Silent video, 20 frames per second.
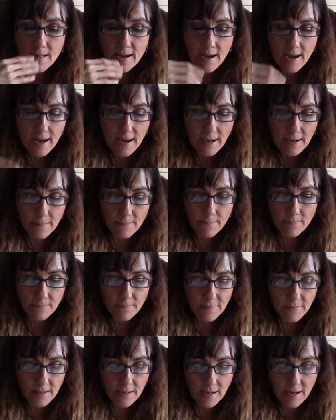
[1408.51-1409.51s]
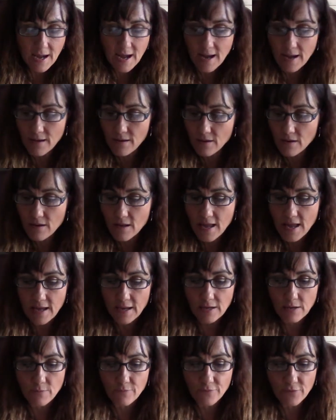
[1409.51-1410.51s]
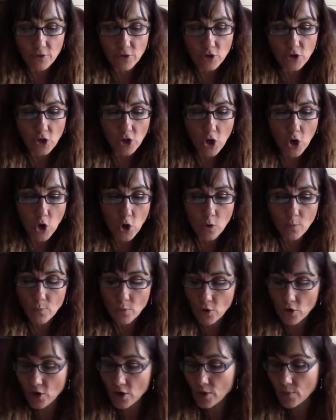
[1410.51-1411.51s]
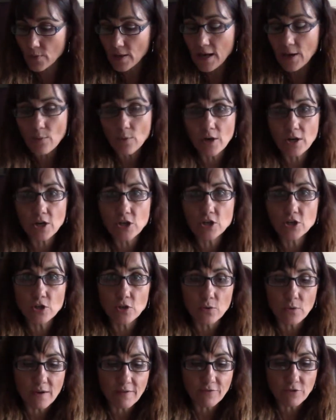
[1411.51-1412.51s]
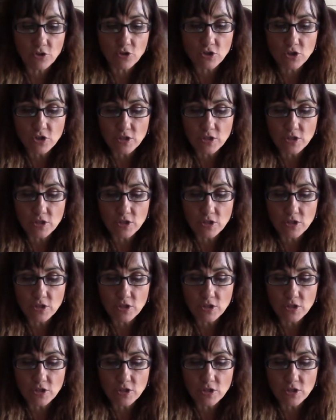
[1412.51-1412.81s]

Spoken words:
And for your homework, what I want to do after